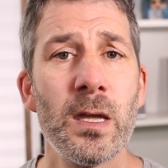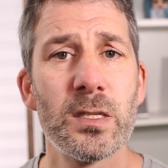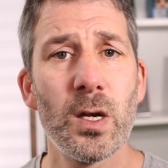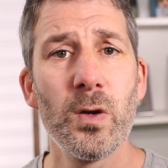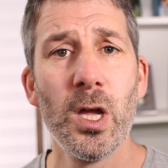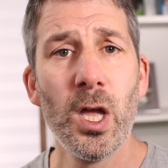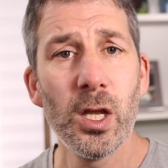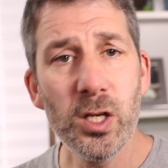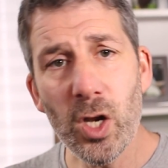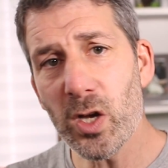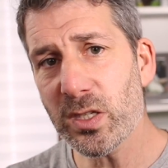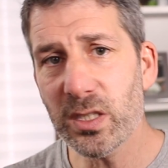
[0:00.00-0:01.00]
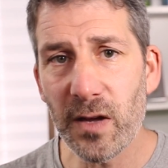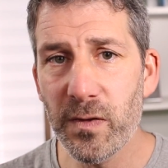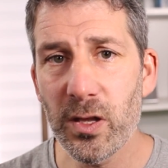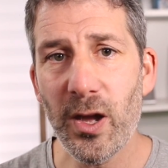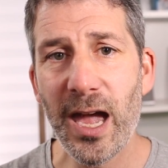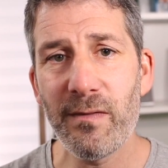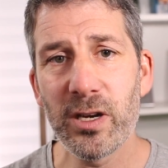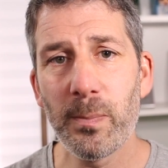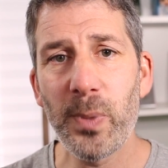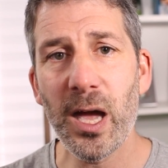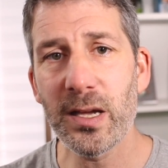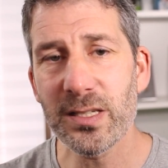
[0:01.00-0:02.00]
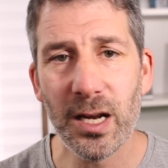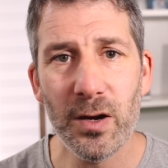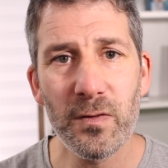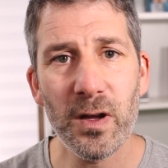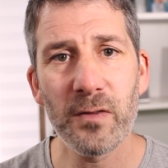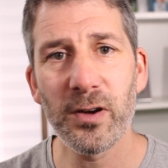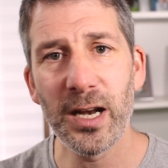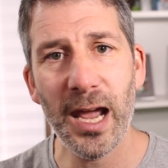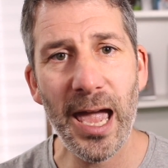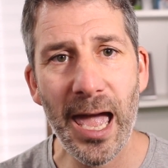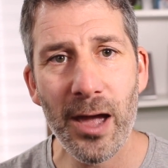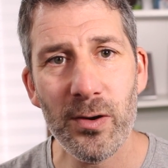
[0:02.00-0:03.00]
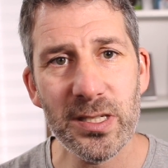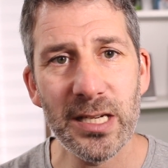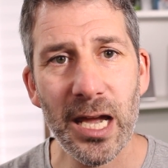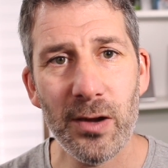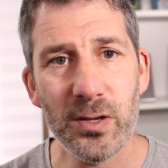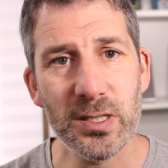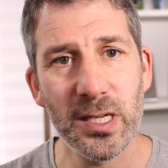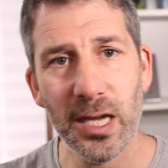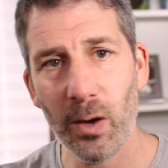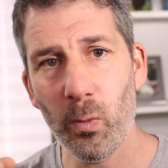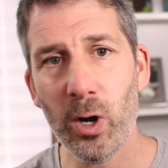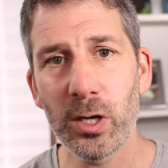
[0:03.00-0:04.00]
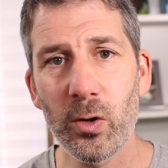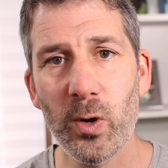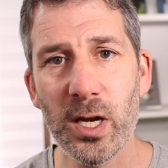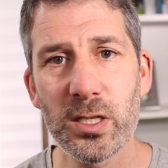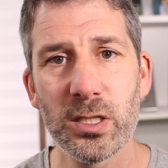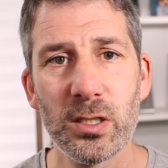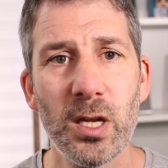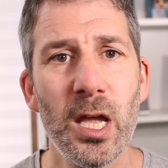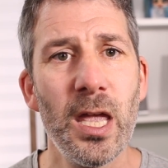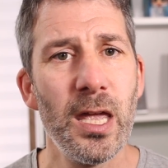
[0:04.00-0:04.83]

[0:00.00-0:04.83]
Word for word: So not stuff that you're having to puzzle over for hours and hours to get one question,